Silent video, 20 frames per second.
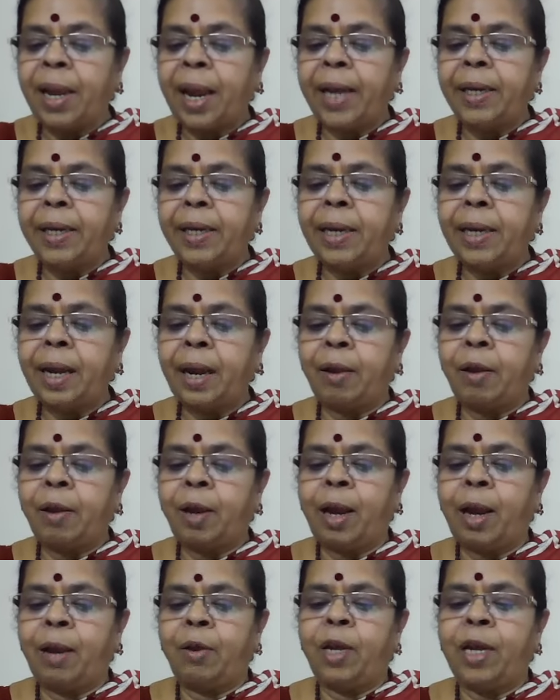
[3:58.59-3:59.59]
and
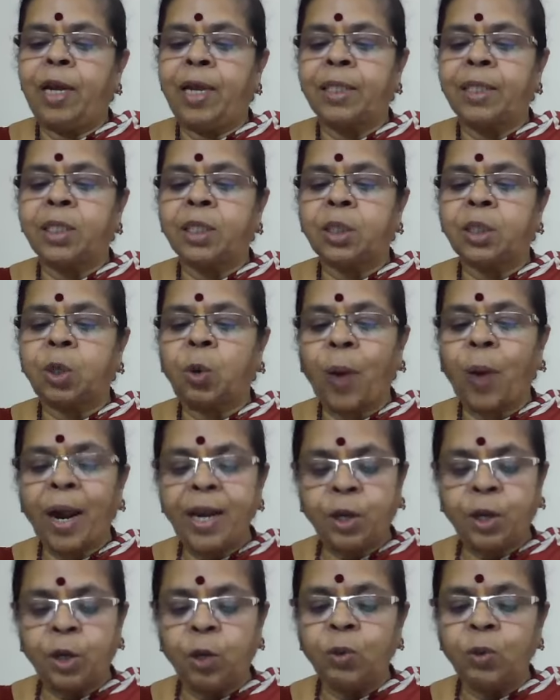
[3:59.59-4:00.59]
it's
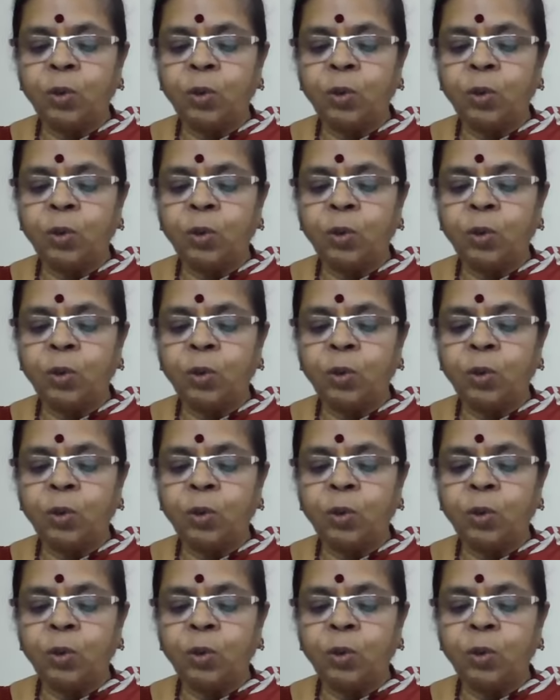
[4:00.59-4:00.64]
quite